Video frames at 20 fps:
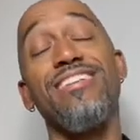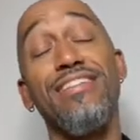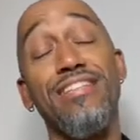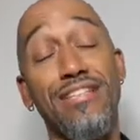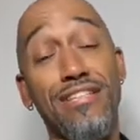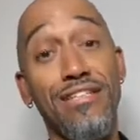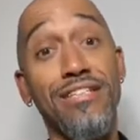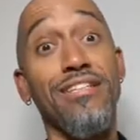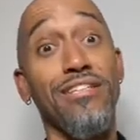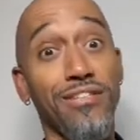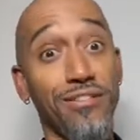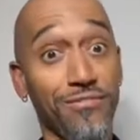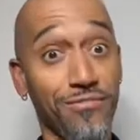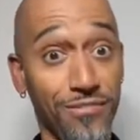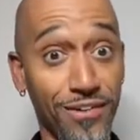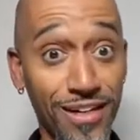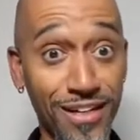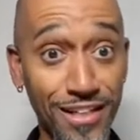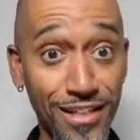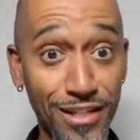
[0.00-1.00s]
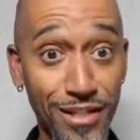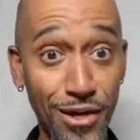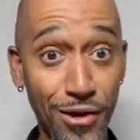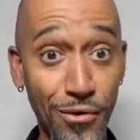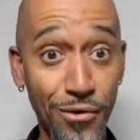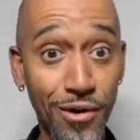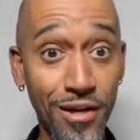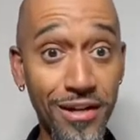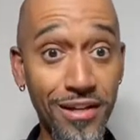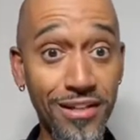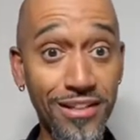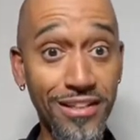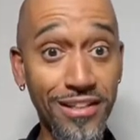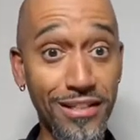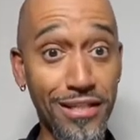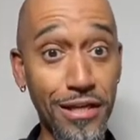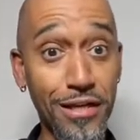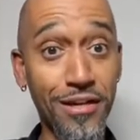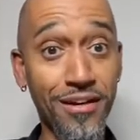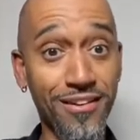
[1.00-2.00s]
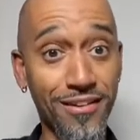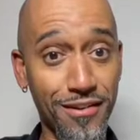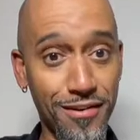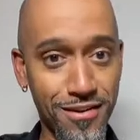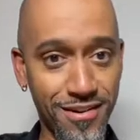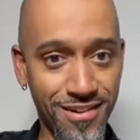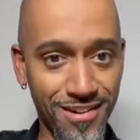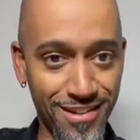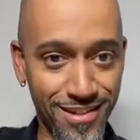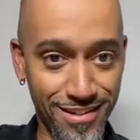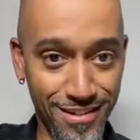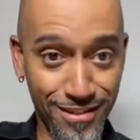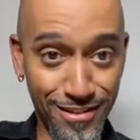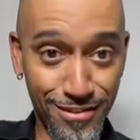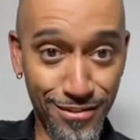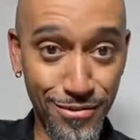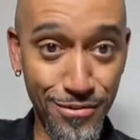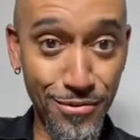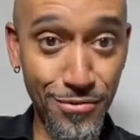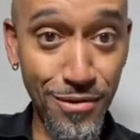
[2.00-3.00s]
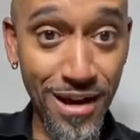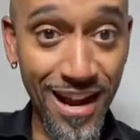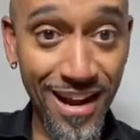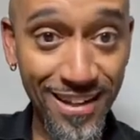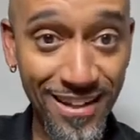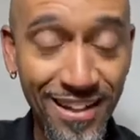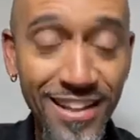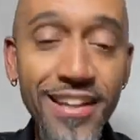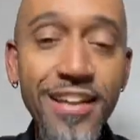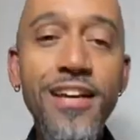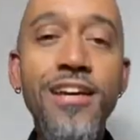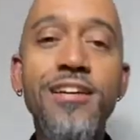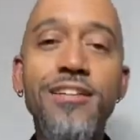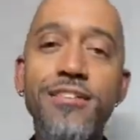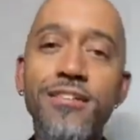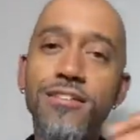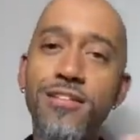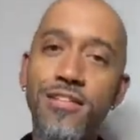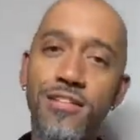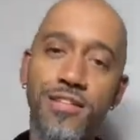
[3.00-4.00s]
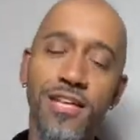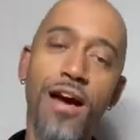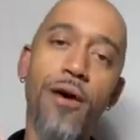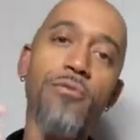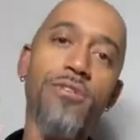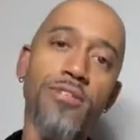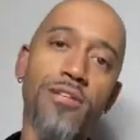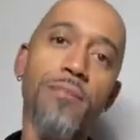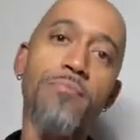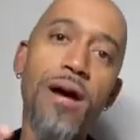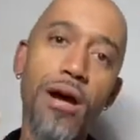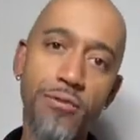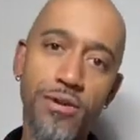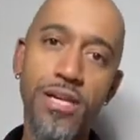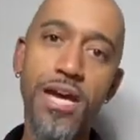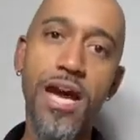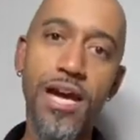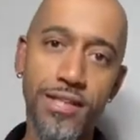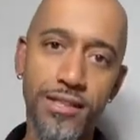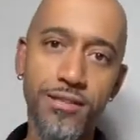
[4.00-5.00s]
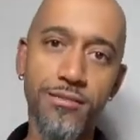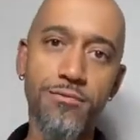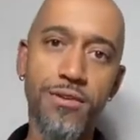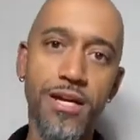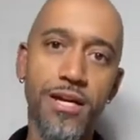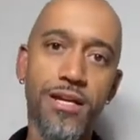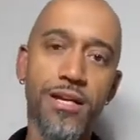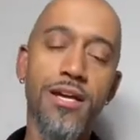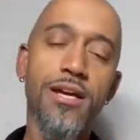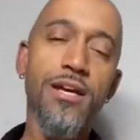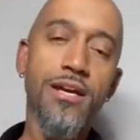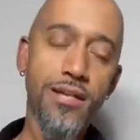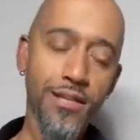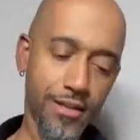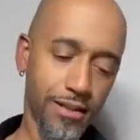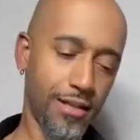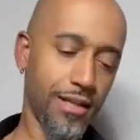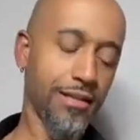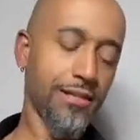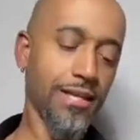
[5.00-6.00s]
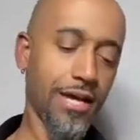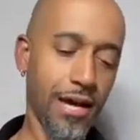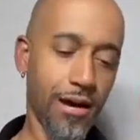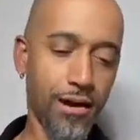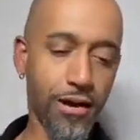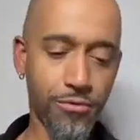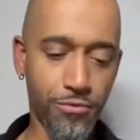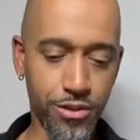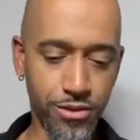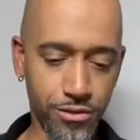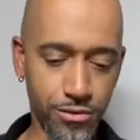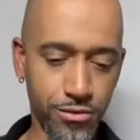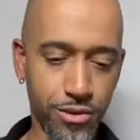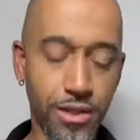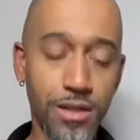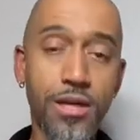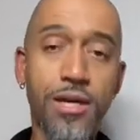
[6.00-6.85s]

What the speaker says: This is funny though. This dude wilding. So that was my reaction, right? That's how I went through it.